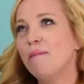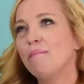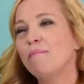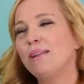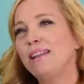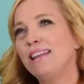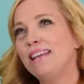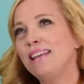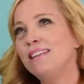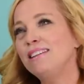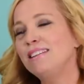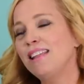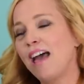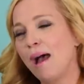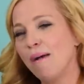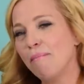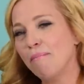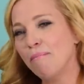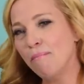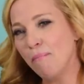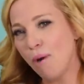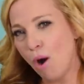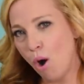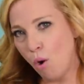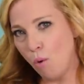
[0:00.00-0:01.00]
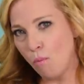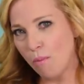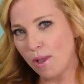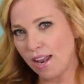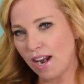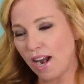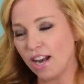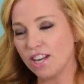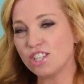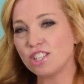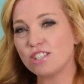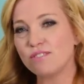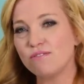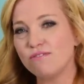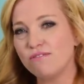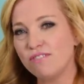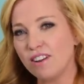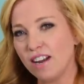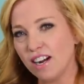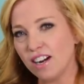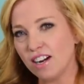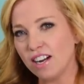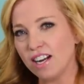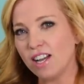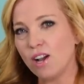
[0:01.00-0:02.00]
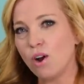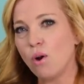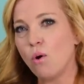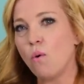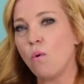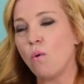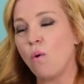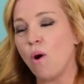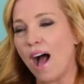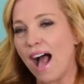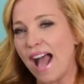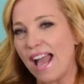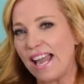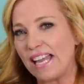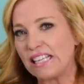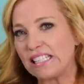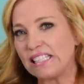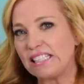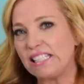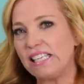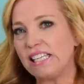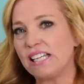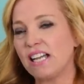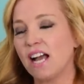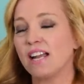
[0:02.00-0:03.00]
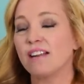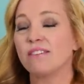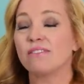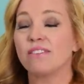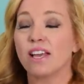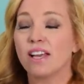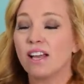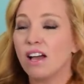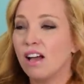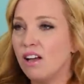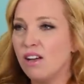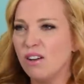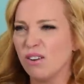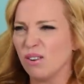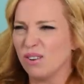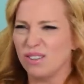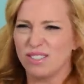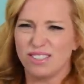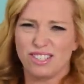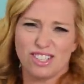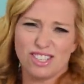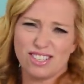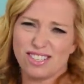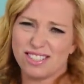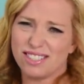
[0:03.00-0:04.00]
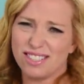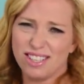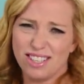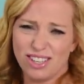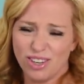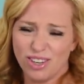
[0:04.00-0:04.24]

But in that moment, I just very quietly kind of like, oh, just,